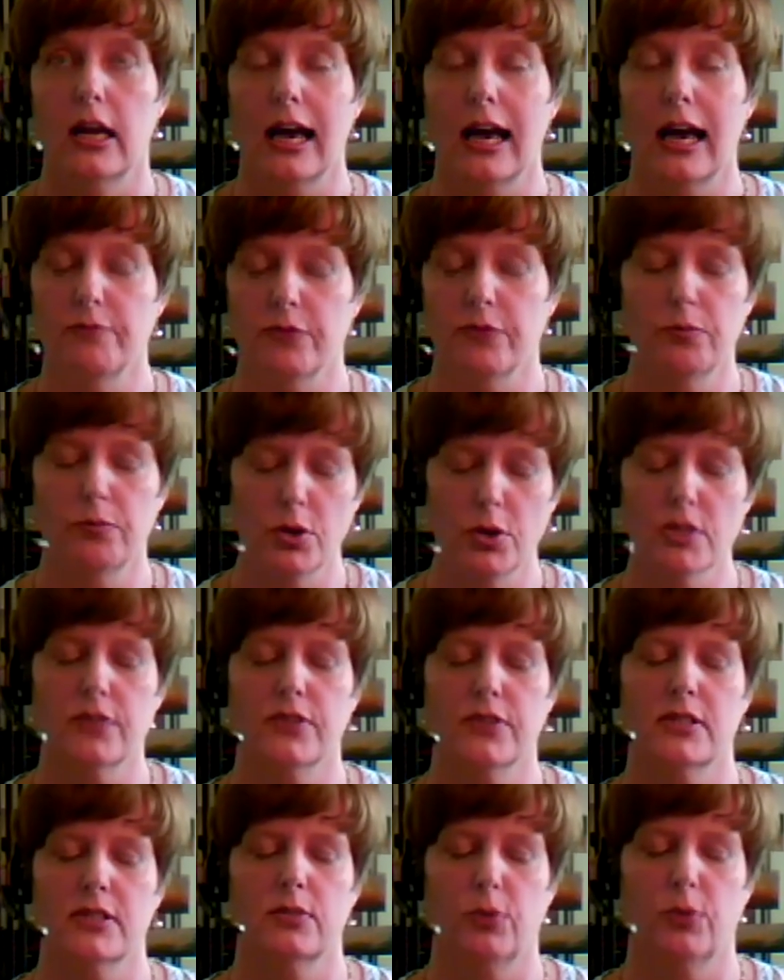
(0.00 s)
And for most of
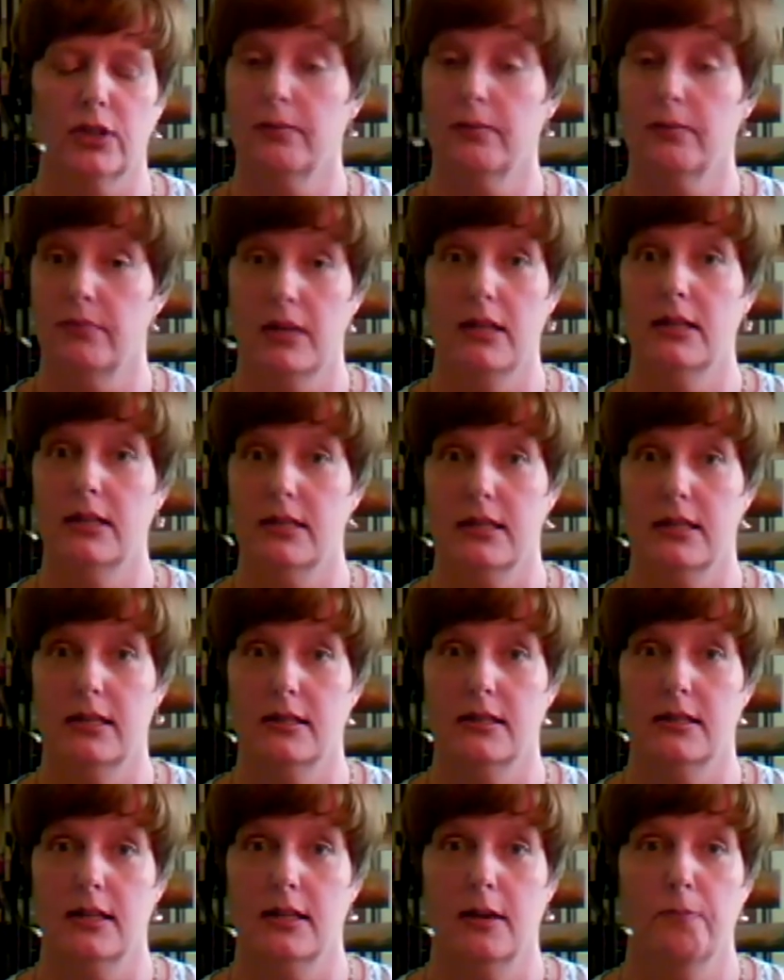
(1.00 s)
us, what that means
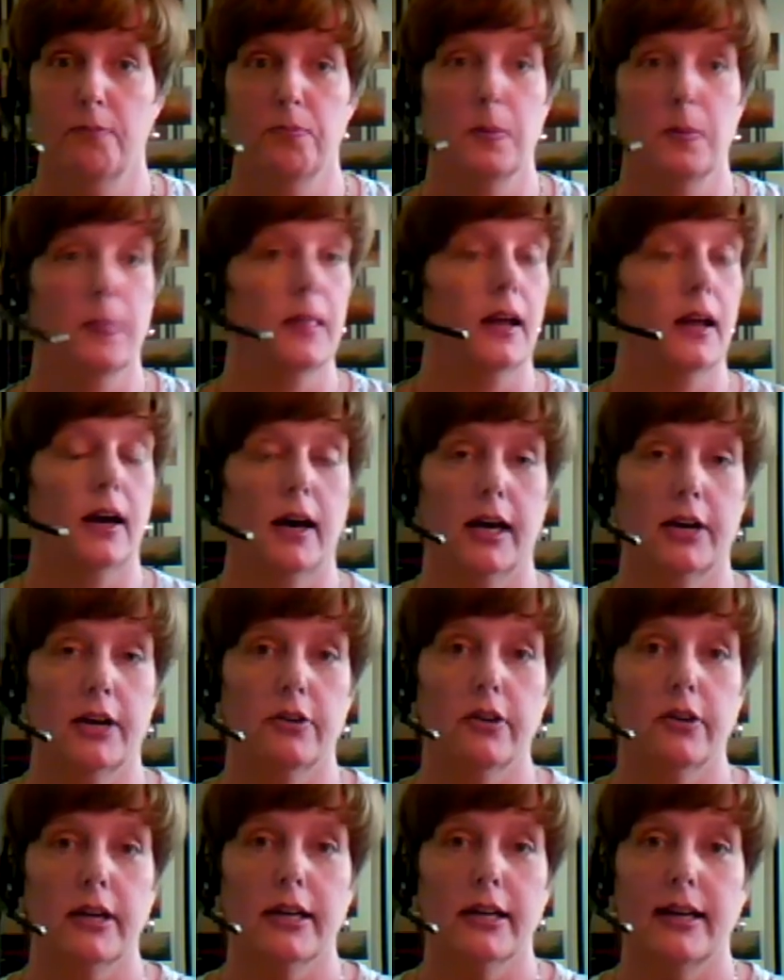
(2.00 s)
is hire
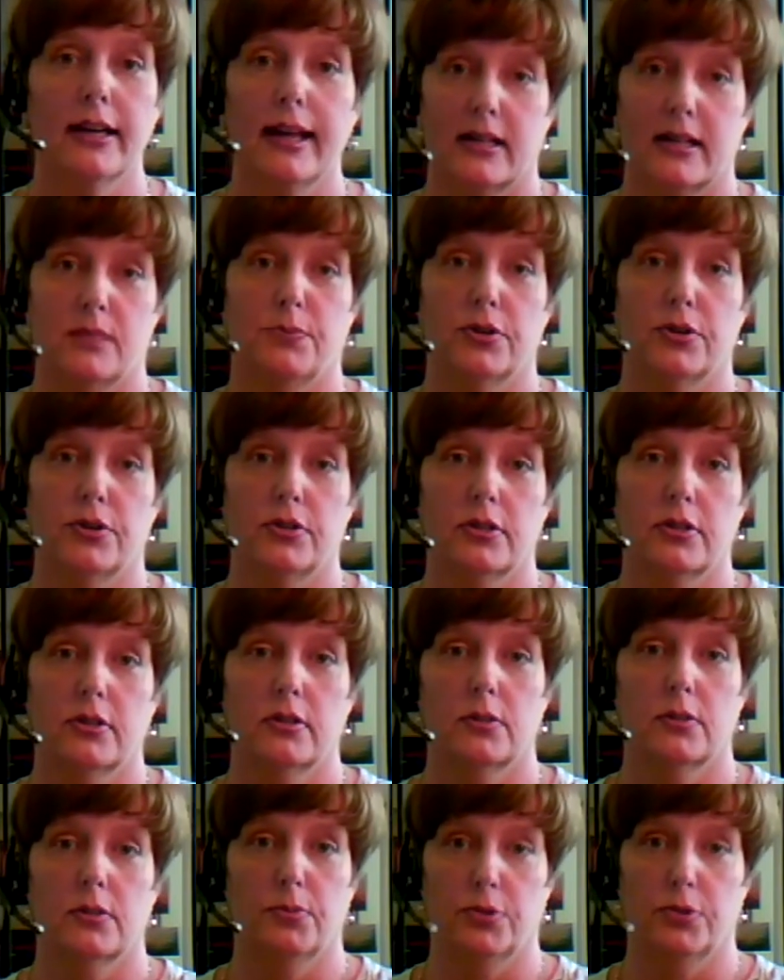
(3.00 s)
an expert
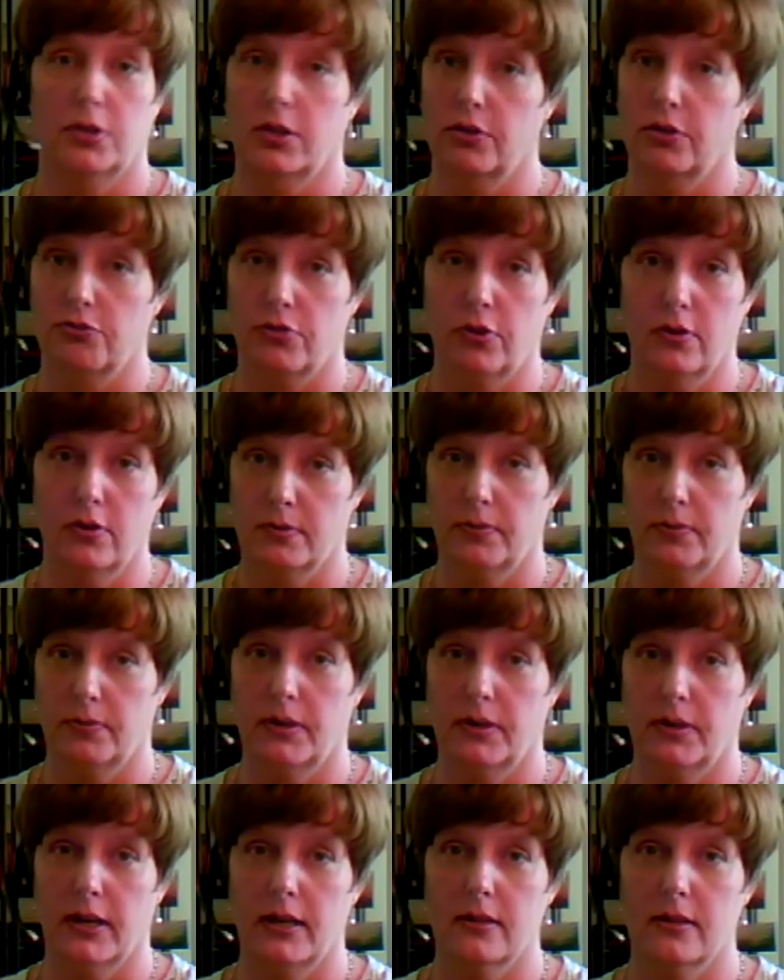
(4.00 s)
to put controls in
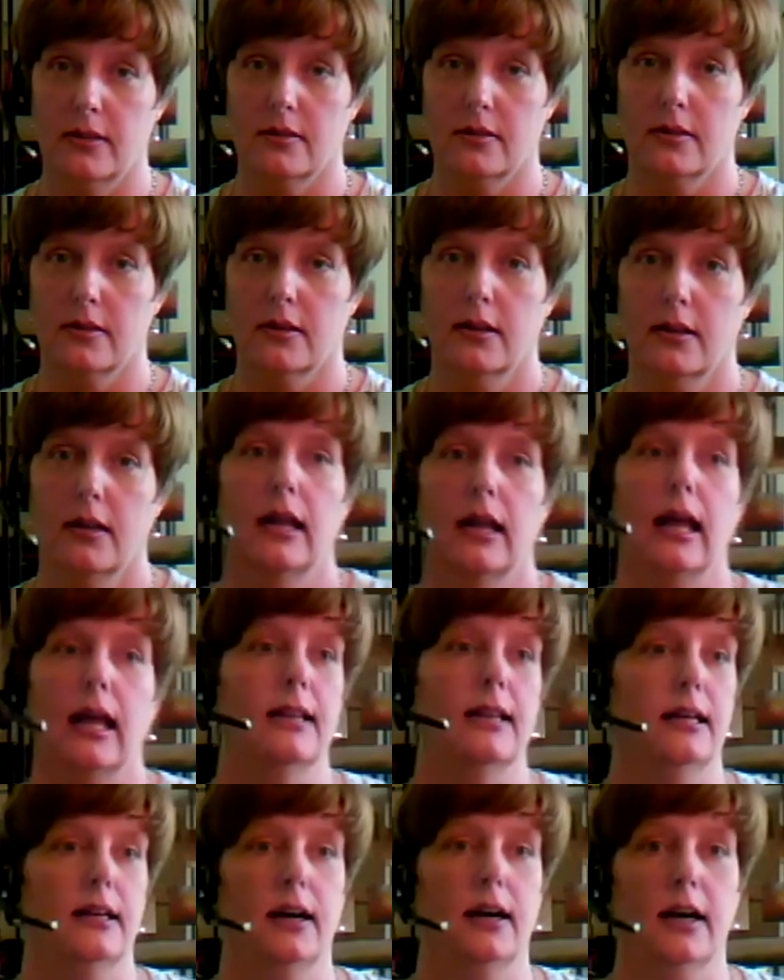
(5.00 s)
place,
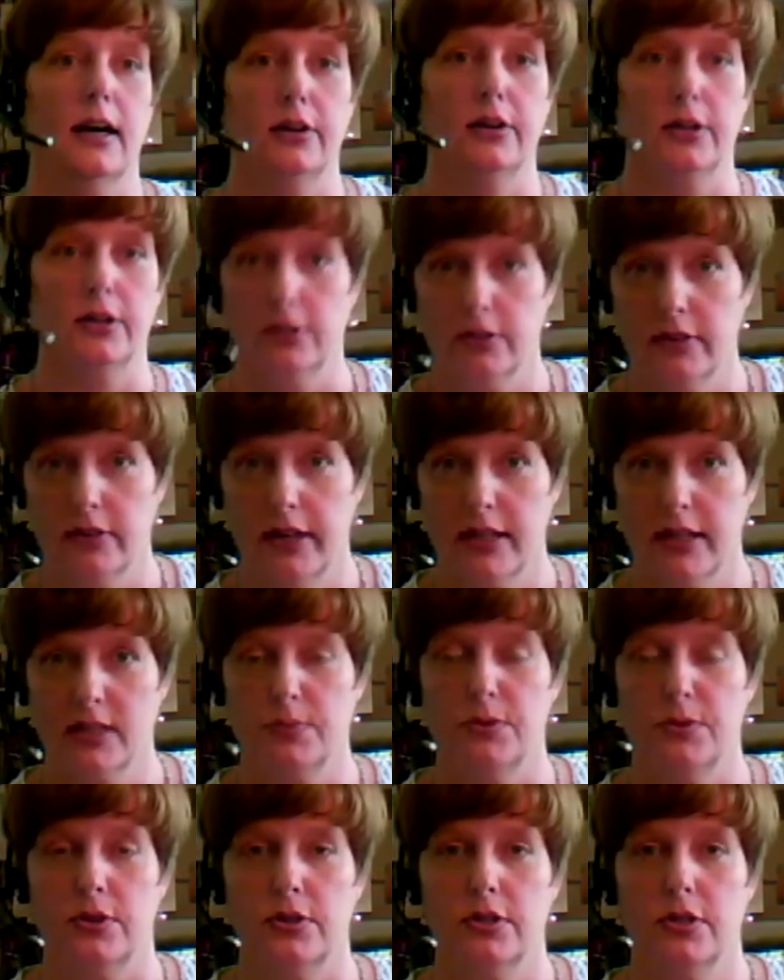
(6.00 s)
and then hire another
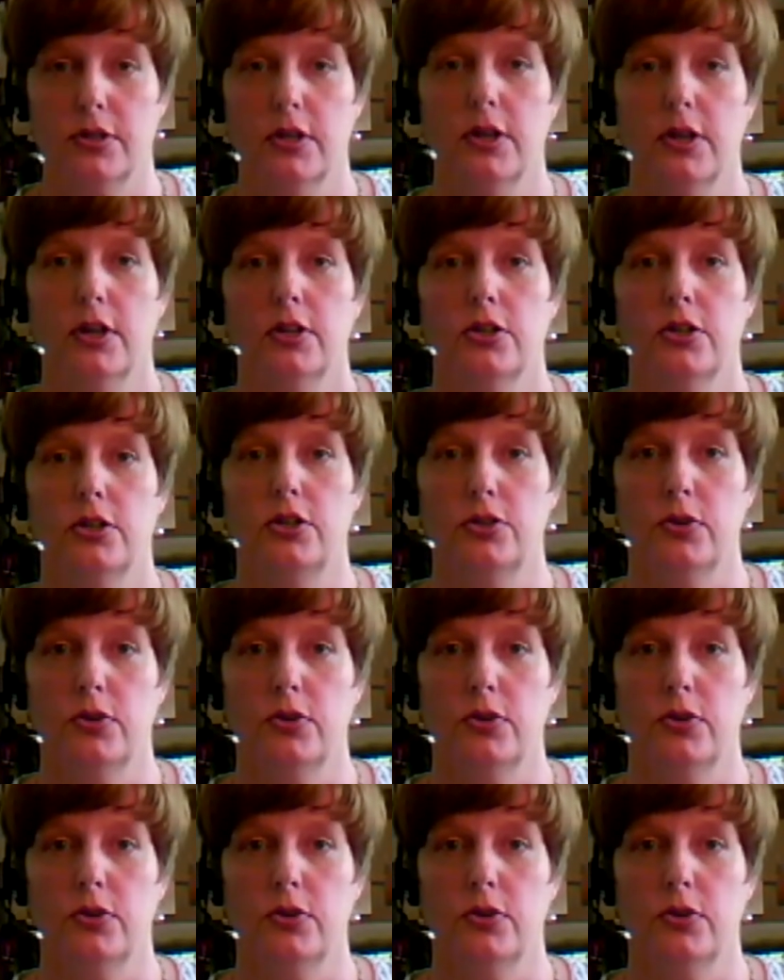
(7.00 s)
expert to do